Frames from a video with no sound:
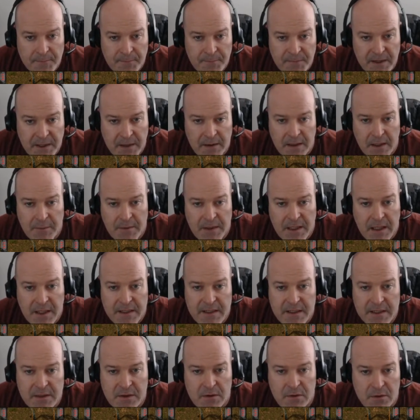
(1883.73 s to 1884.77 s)
There, now we got
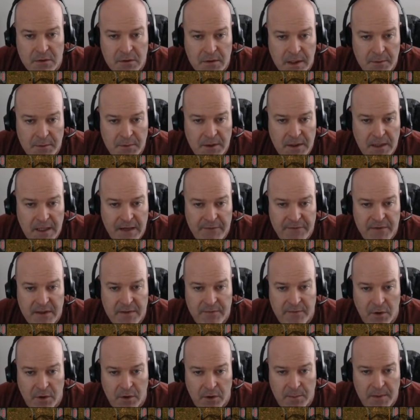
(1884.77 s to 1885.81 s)
nickel, and we're going to have
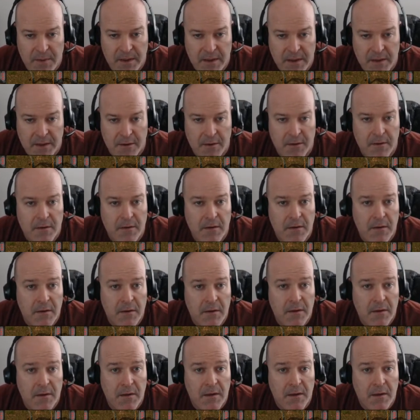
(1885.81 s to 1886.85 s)
invar in a minute here.
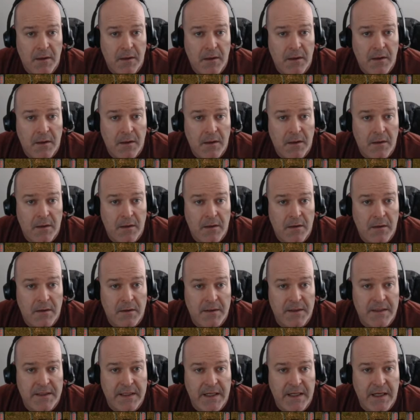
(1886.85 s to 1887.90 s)

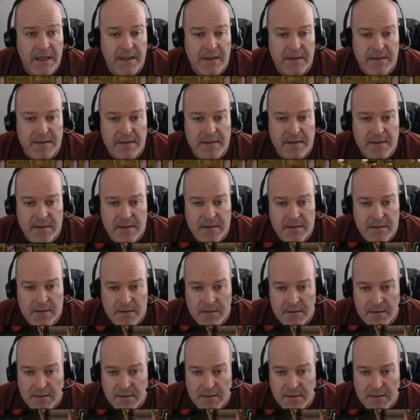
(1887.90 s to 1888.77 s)
Nice.